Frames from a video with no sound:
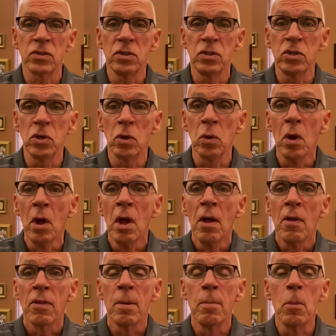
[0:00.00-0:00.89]
to do
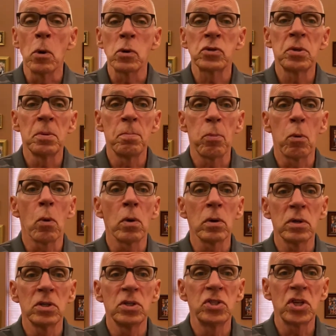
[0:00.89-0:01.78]
the most
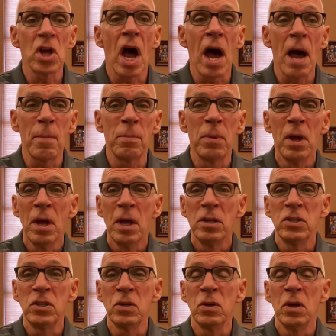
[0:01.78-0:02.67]
important job,
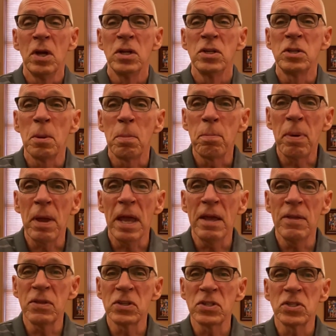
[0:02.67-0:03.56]
to
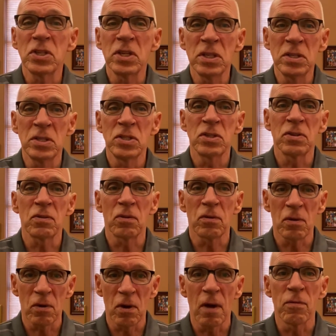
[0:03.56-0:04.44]
pay the sins
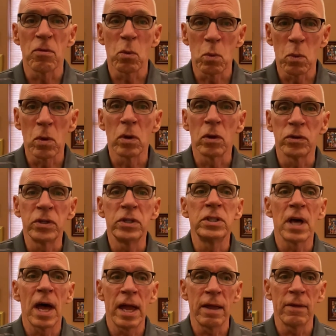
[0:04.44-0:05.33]
of the world, to
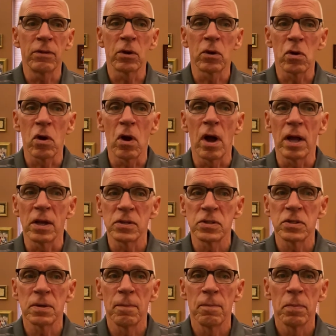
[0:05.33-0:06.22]
die on the
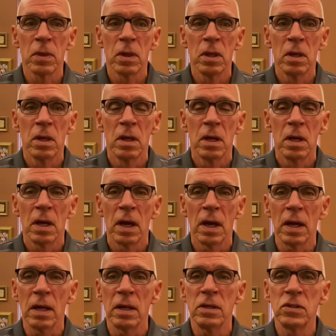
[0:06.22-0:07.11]
cross.
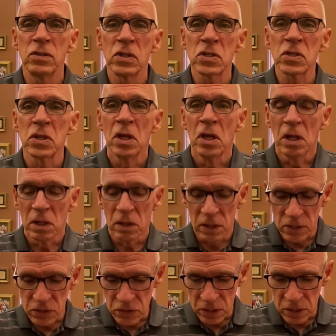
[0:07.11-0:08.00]
Just
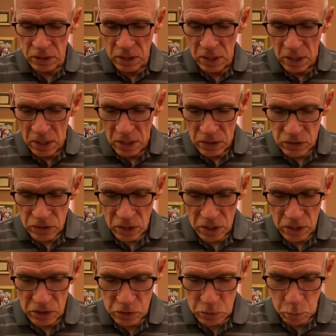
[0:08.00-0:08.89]
listen to
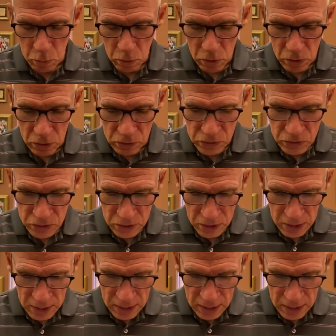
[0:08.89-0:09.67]
his words